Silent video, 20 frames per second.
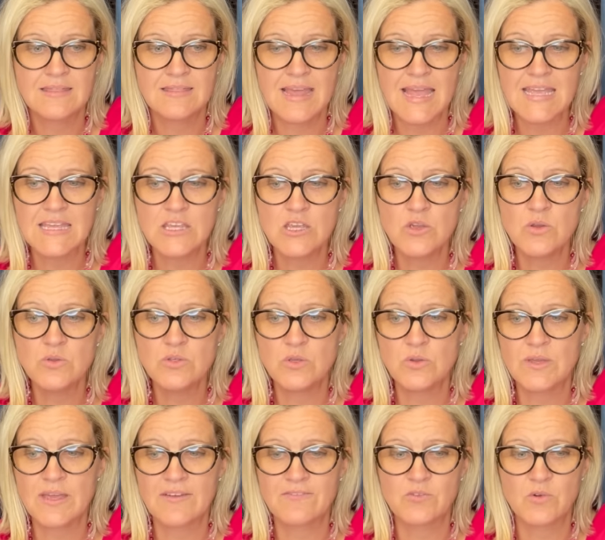Thank you.
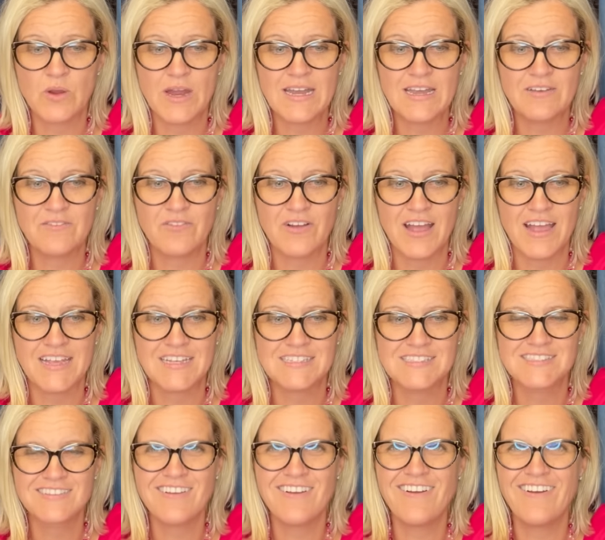You give great
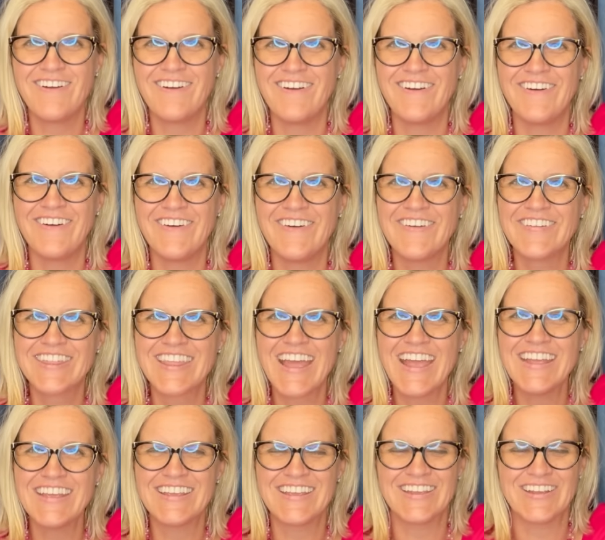advice. Oh,
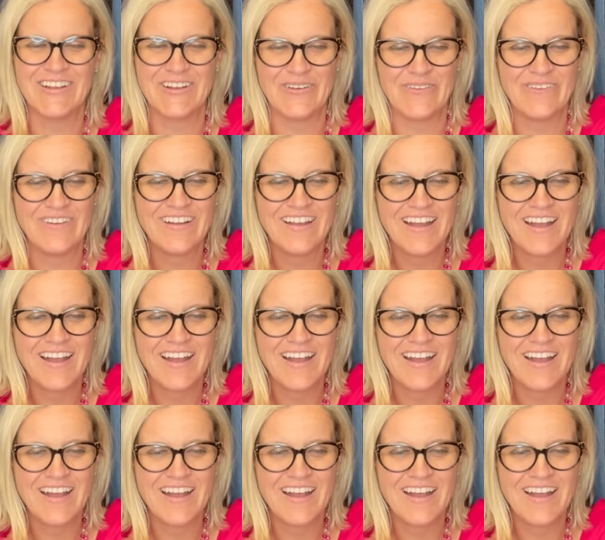thank you.